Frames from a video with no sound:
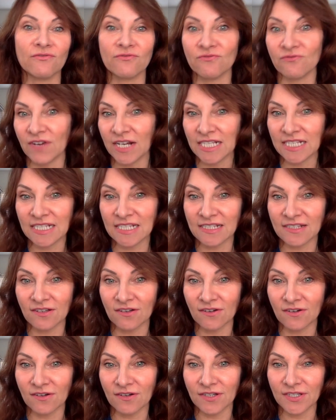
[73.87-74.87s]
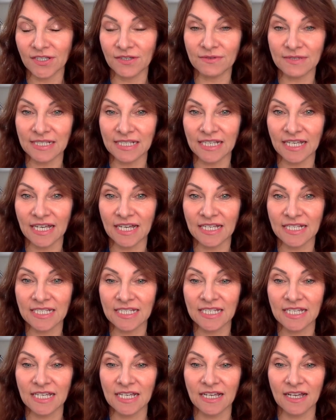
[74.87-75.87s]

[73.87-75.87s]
friends are using it,